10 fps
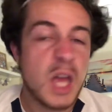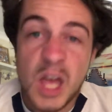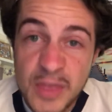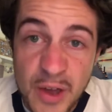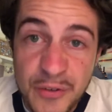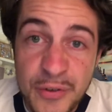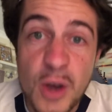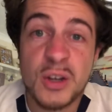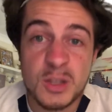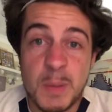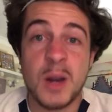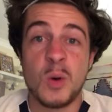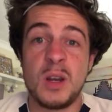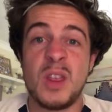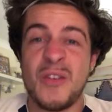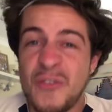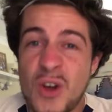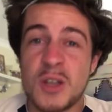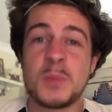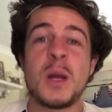their first penalty,
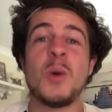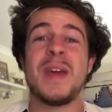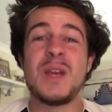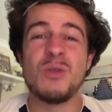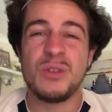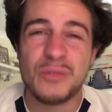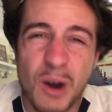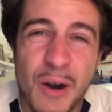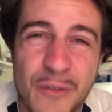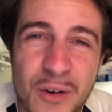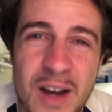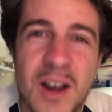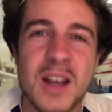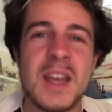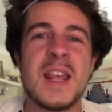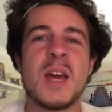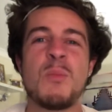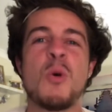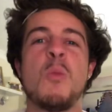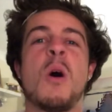he was very, very lucky there,
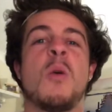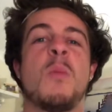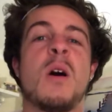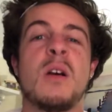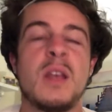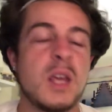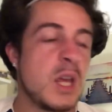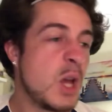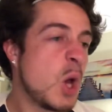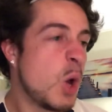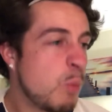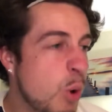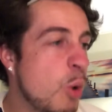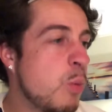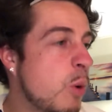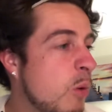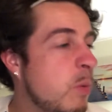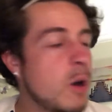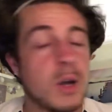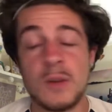Paul Pogba,
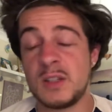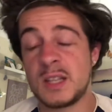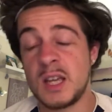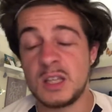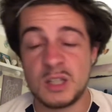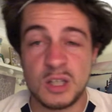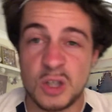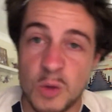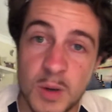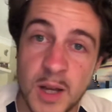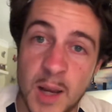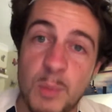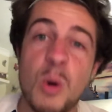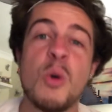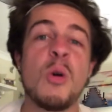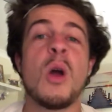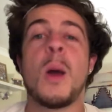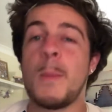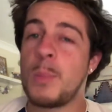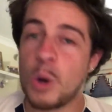I can't even say his stupid name, Paul
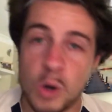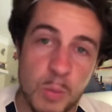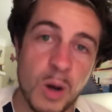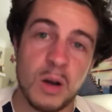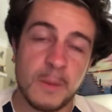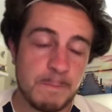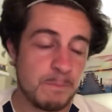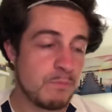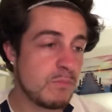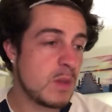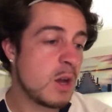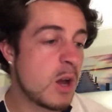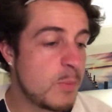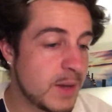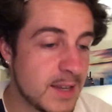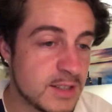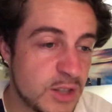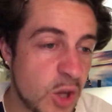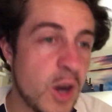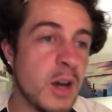Pogba, up against
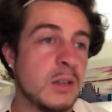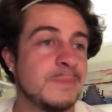Dier.